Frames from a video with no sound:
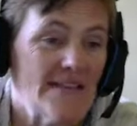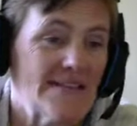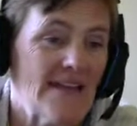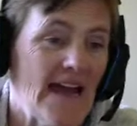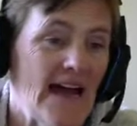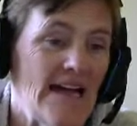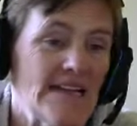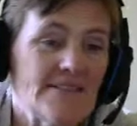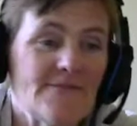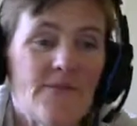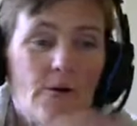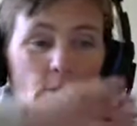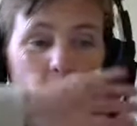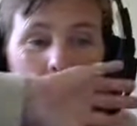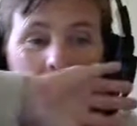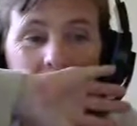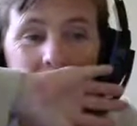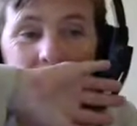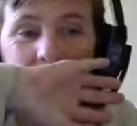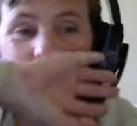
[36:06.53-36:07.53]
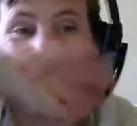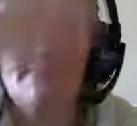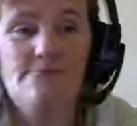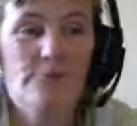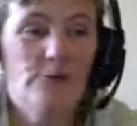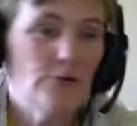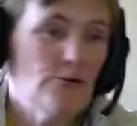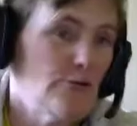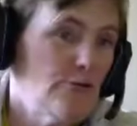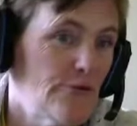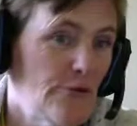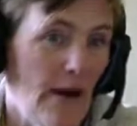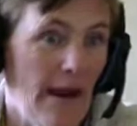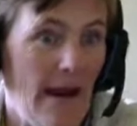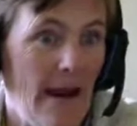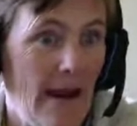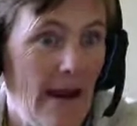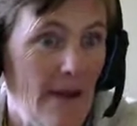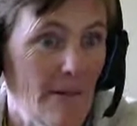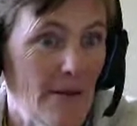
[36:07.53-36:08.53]
guys for watching.
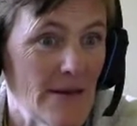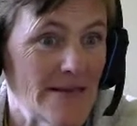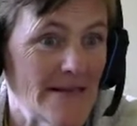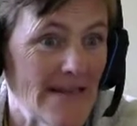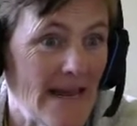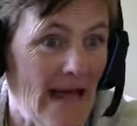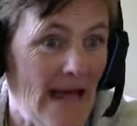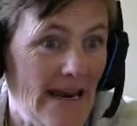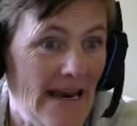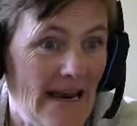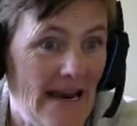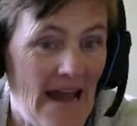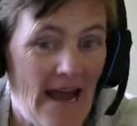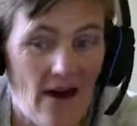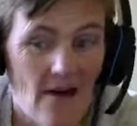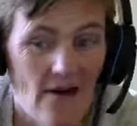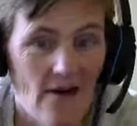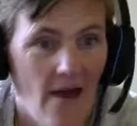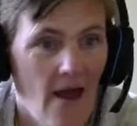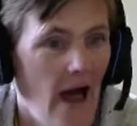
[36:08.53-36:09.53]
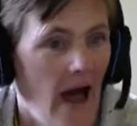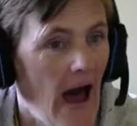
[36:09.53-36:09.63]
Grandma signing out.